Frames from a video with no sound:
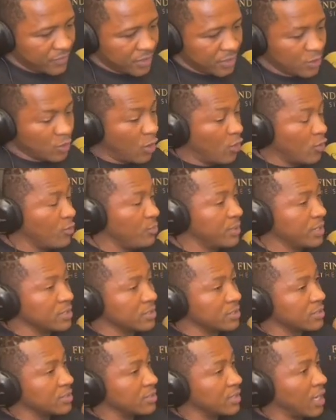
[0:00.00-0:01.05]
you
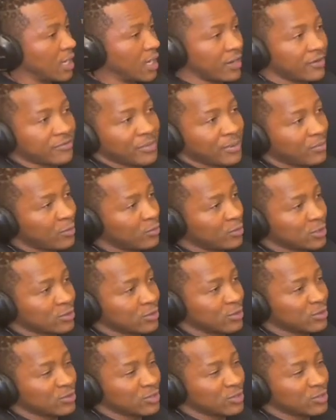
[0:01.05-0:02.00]
opened. I can't remember which song you